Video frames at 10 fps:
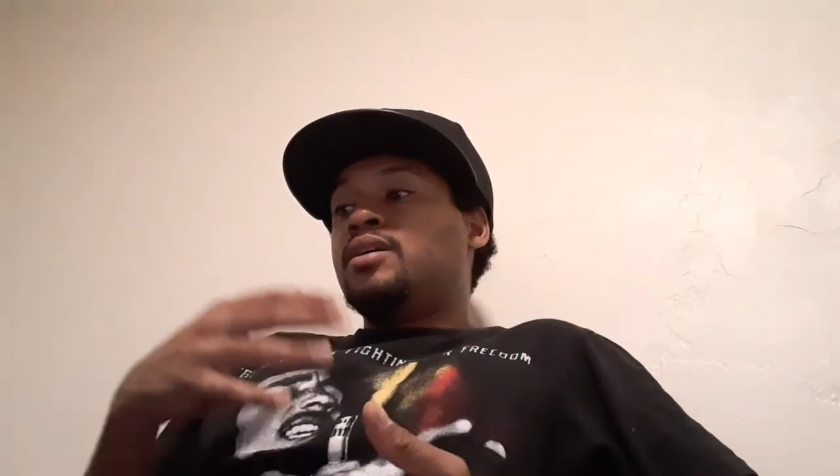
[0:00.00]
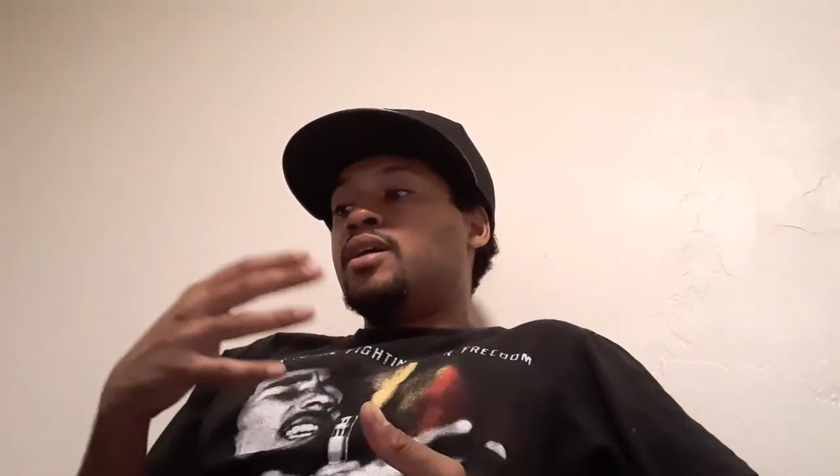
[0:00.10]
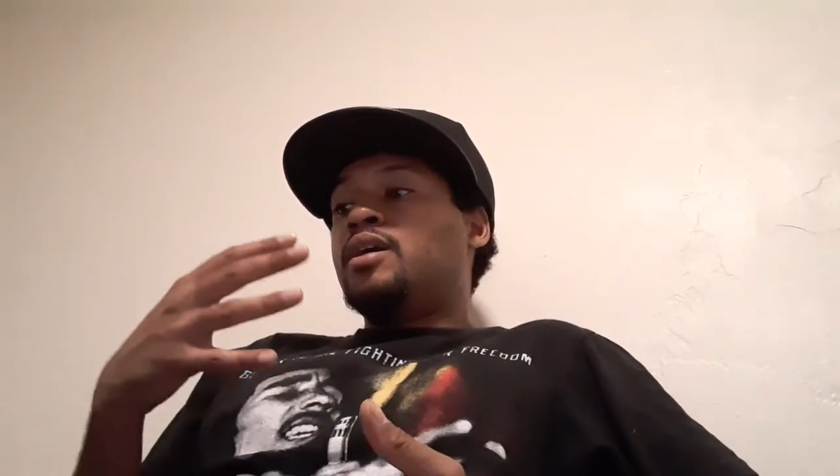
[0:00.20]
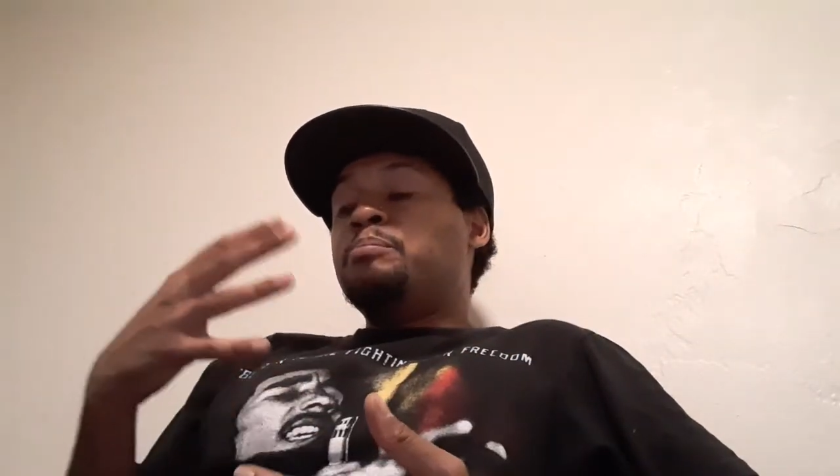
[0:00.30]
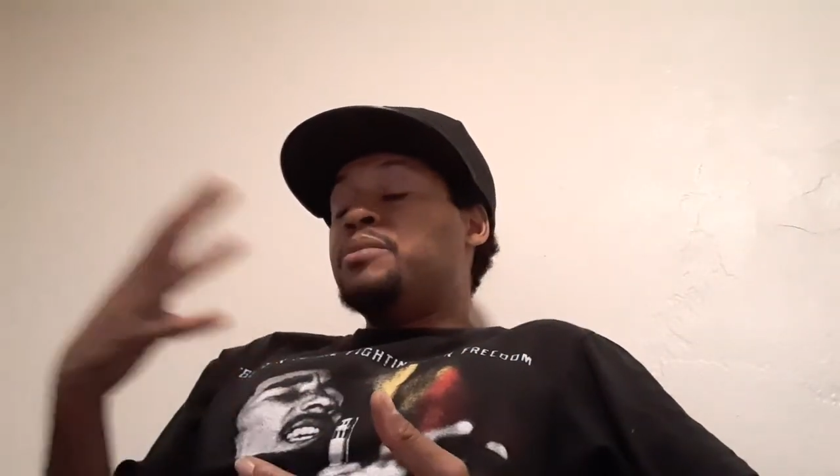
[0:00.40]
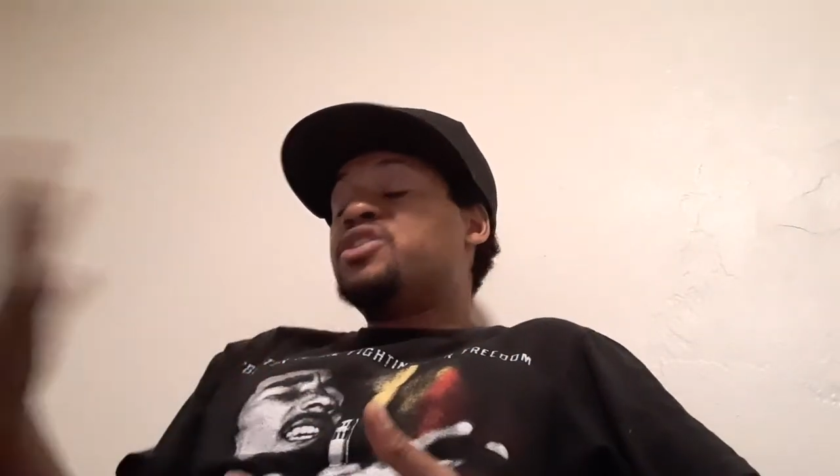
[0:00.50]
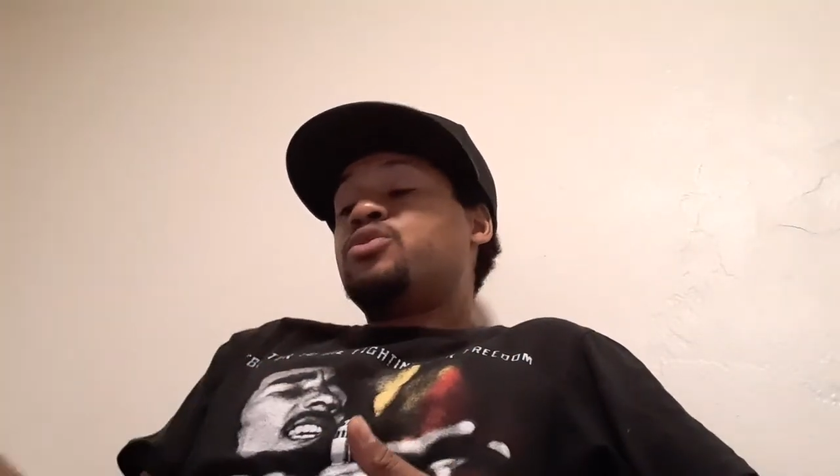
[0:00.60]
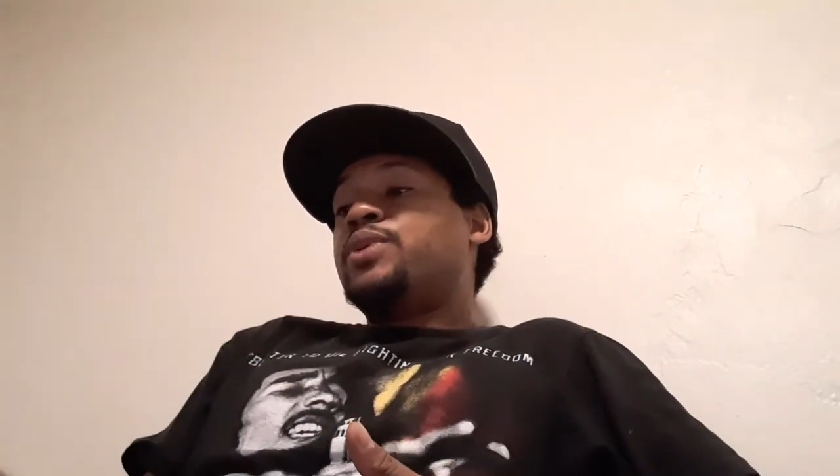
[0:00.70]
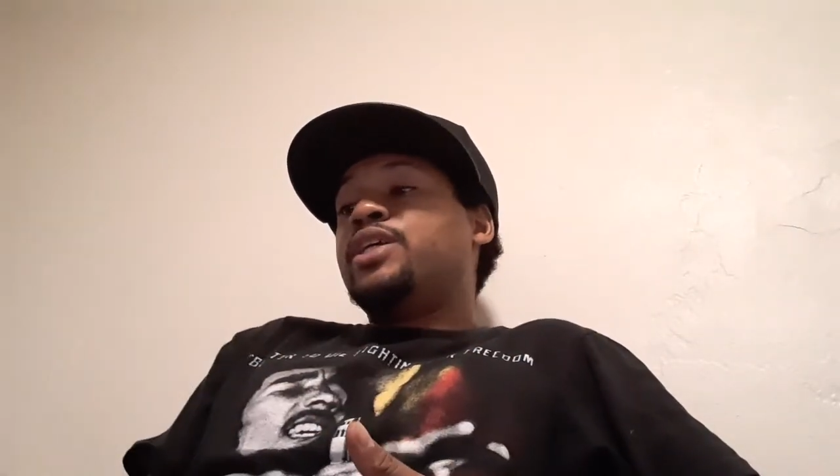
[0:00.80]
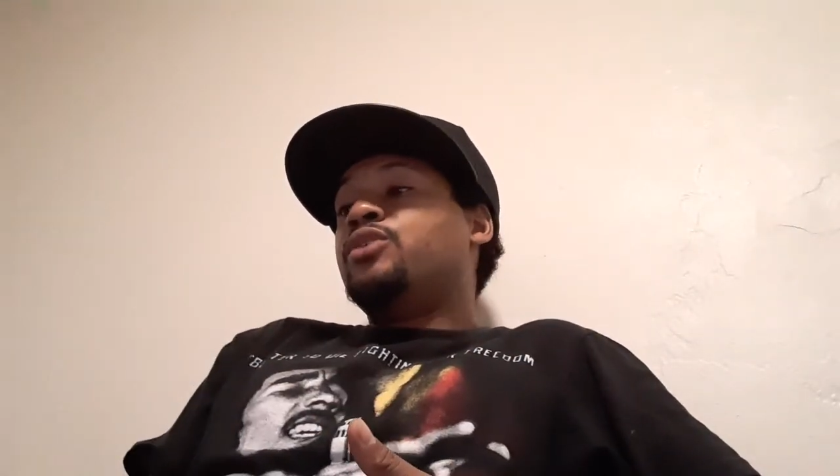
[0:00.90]
uh,
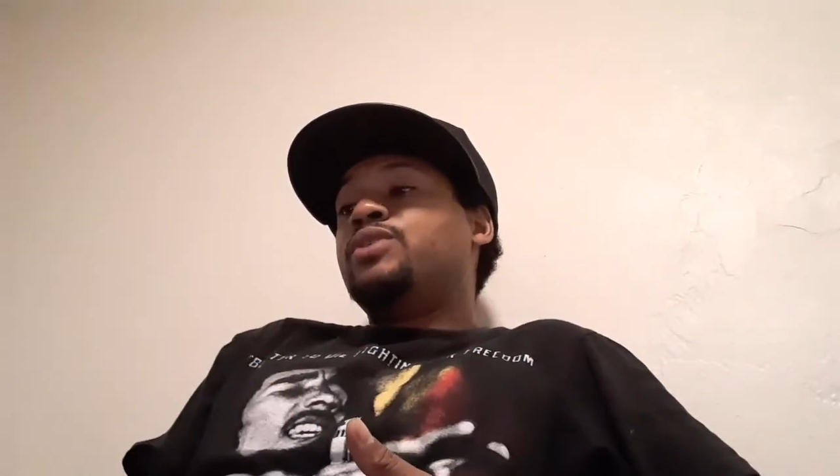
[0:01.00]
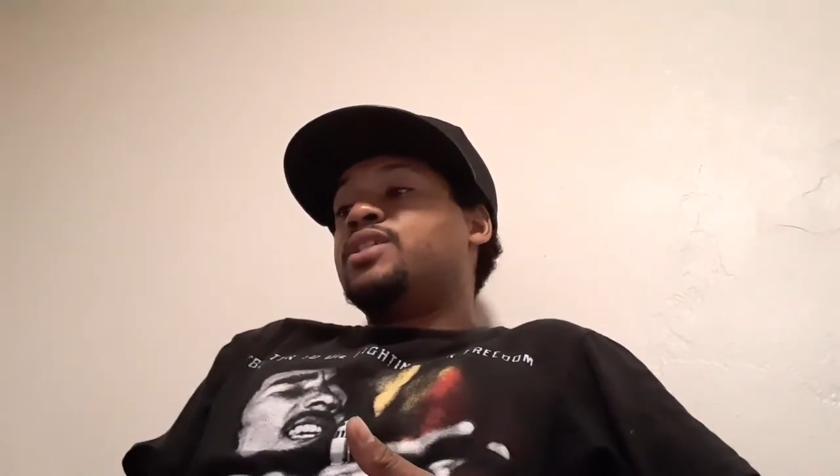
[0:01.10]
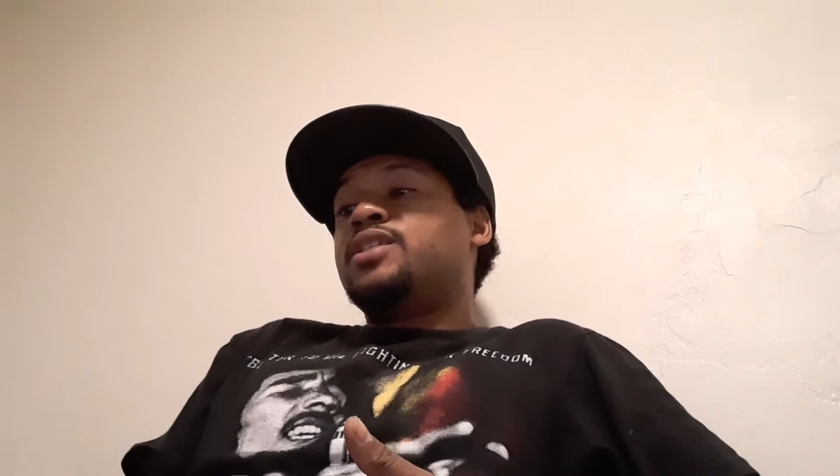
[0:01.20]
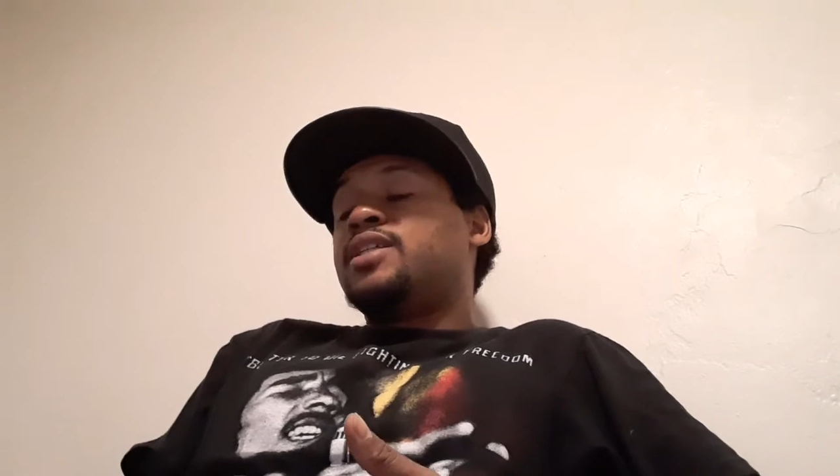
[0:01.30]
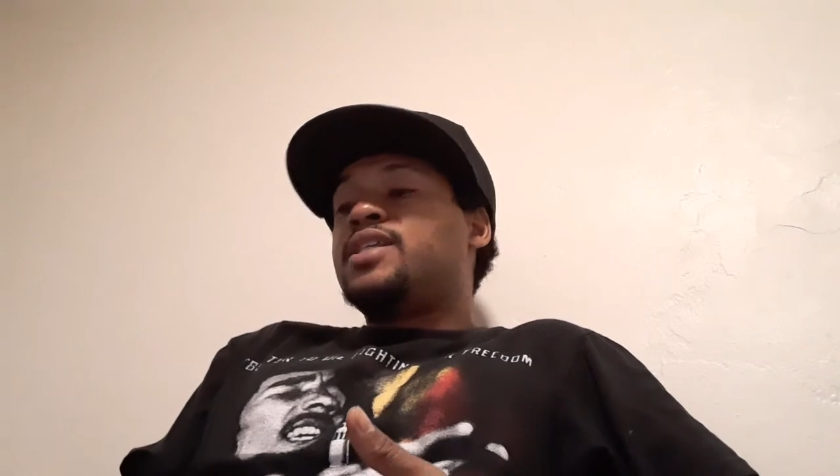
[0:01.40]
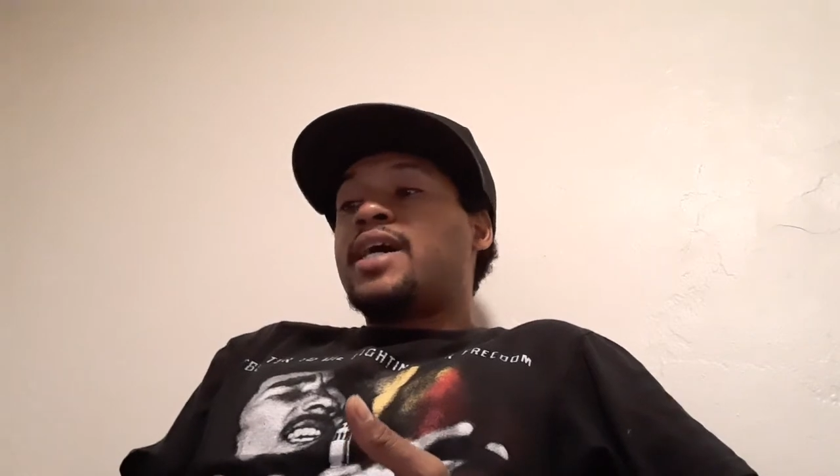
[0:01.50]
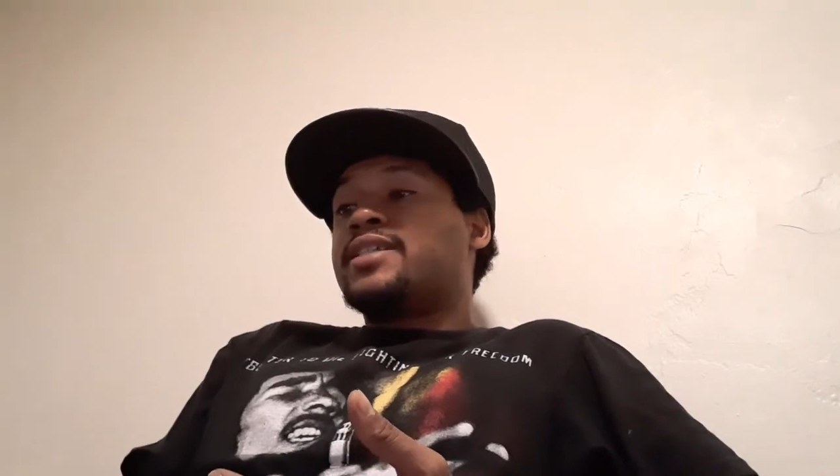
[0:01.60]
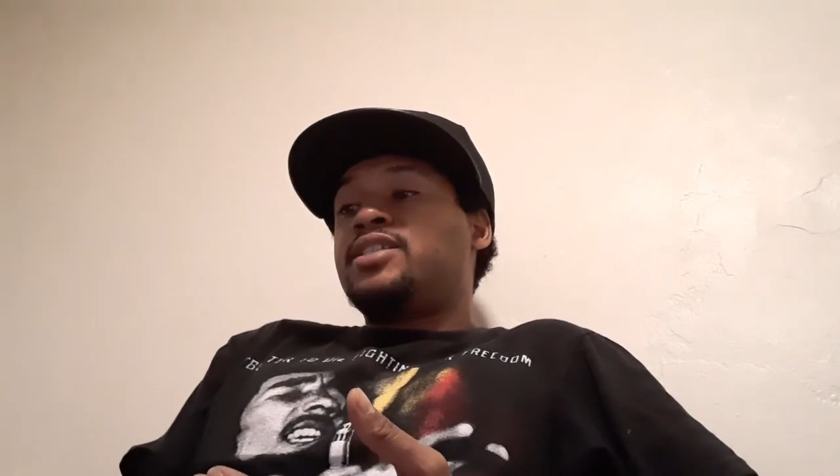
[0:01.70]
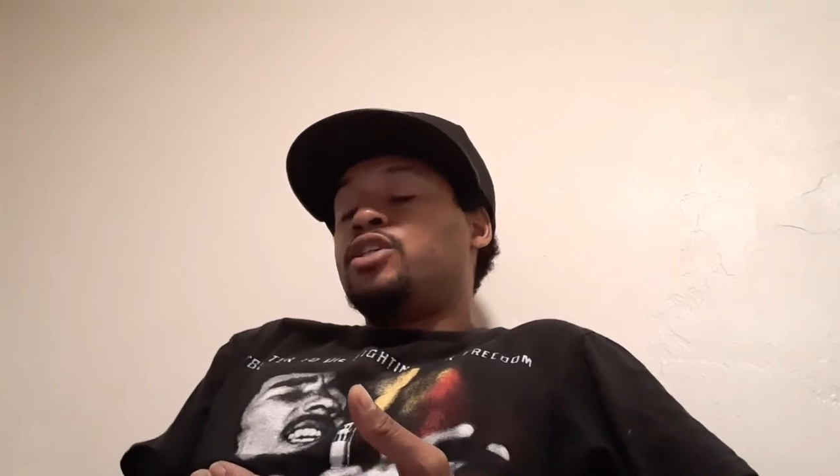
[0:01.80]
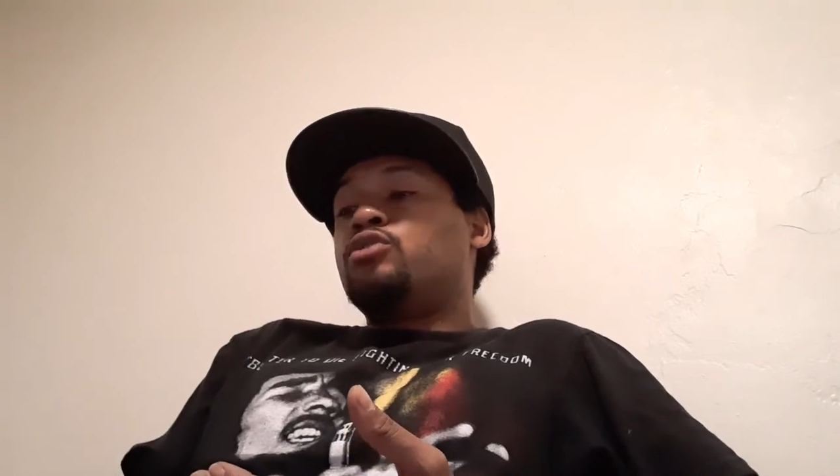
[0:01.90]
mystery illness that
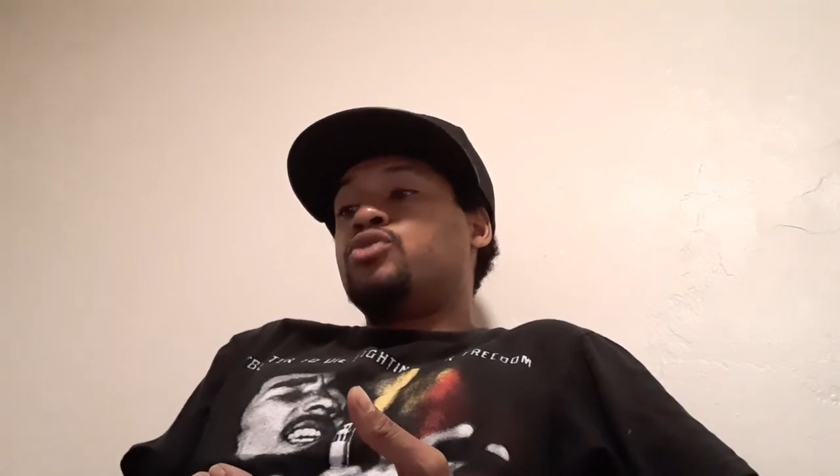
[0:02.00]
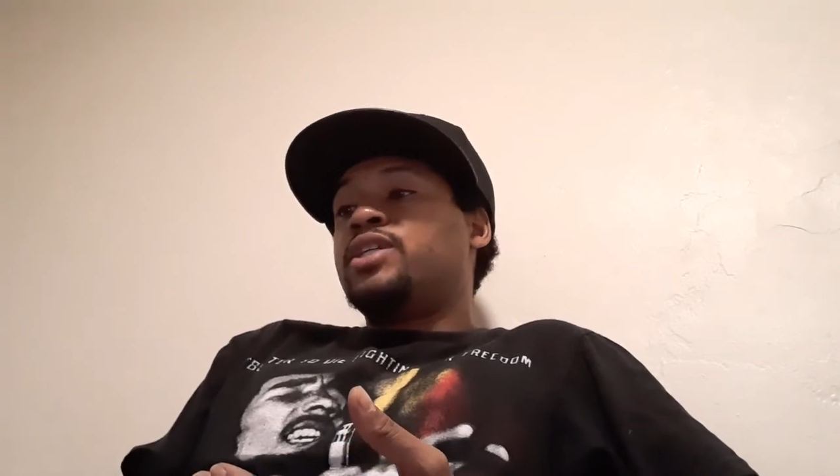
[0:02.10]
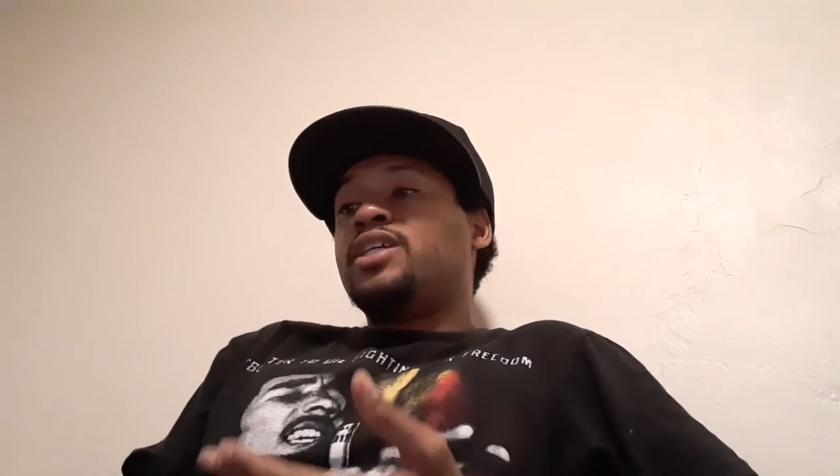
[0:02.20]
attacks children